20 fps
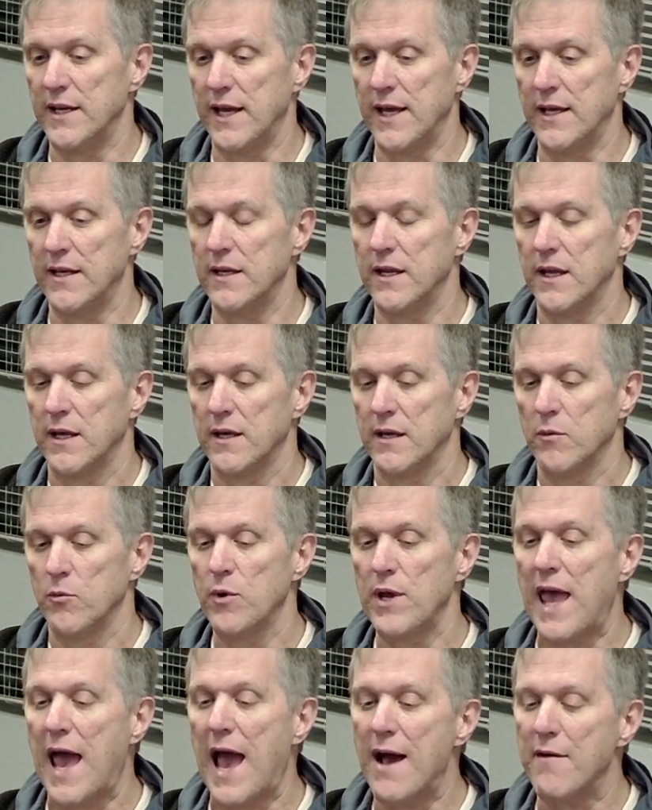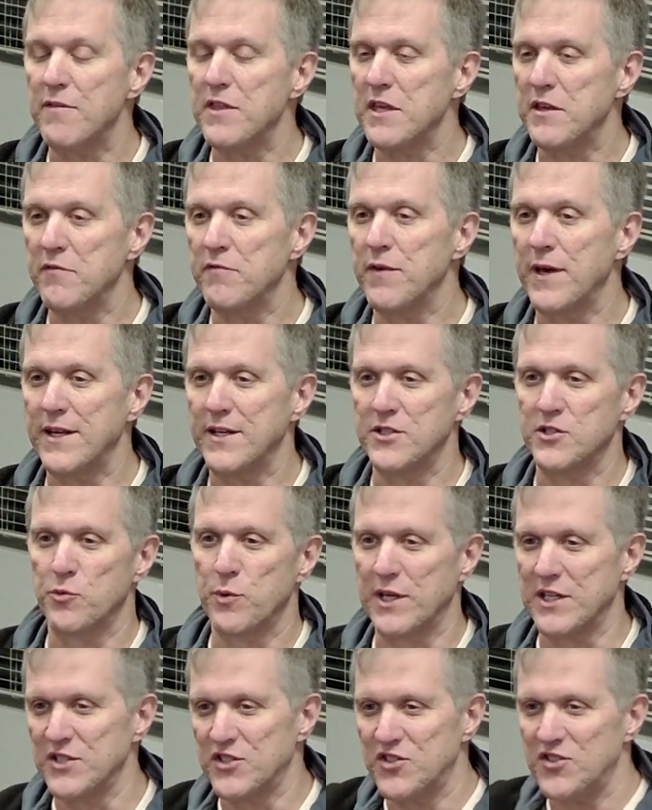And we have the advantage, we
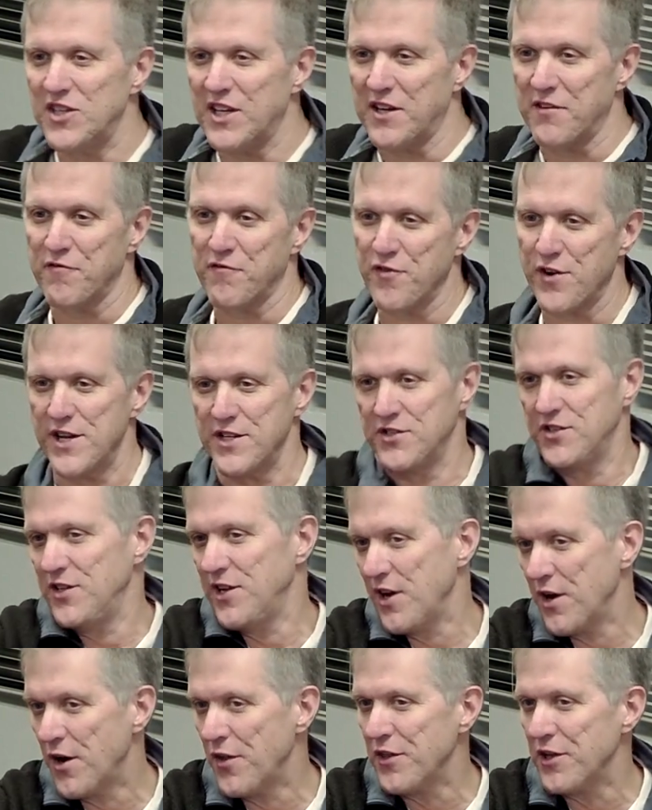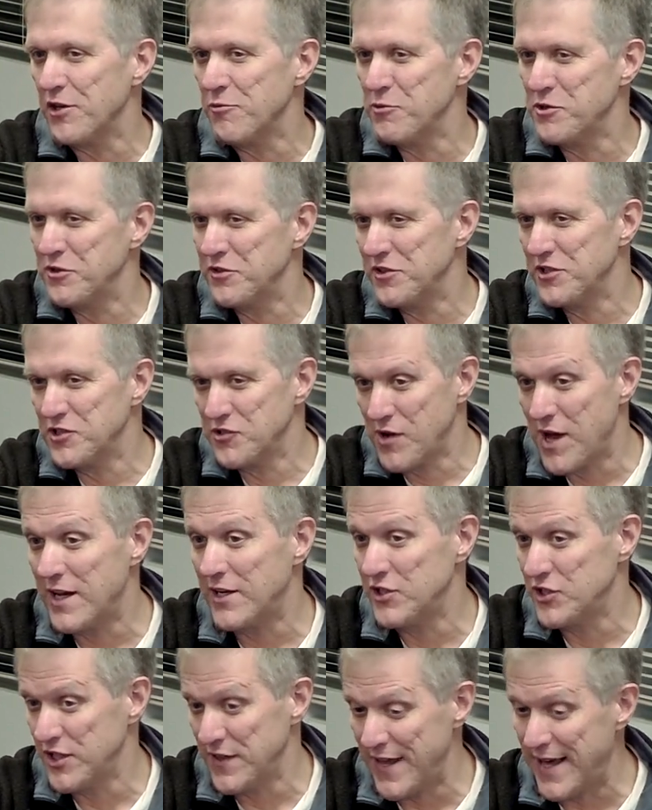can stick a phrase in there, healthy community
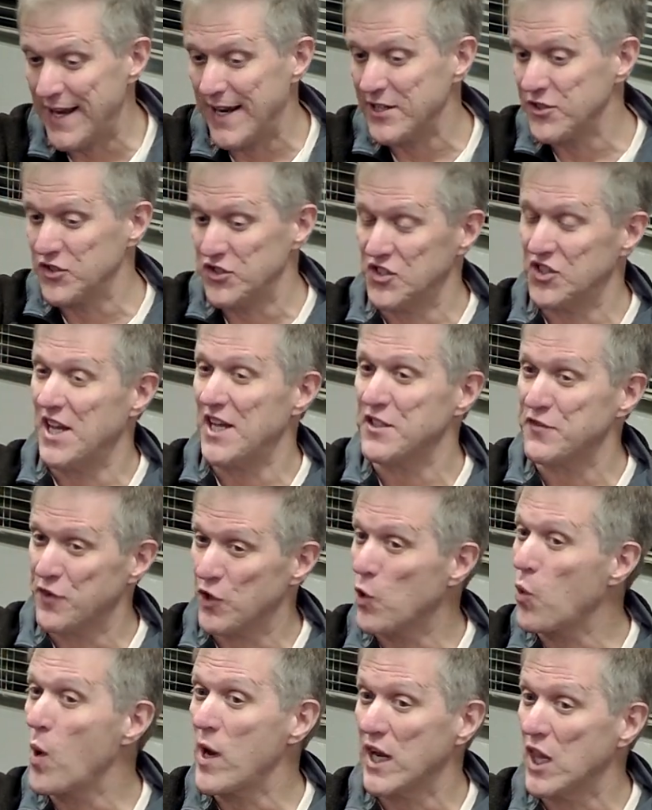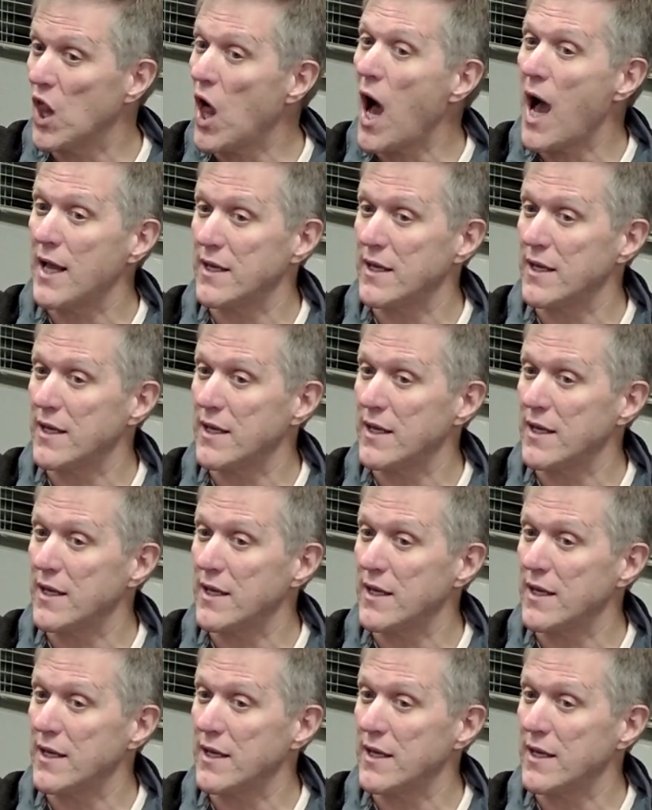strategy. And that actually stands for quite a lot.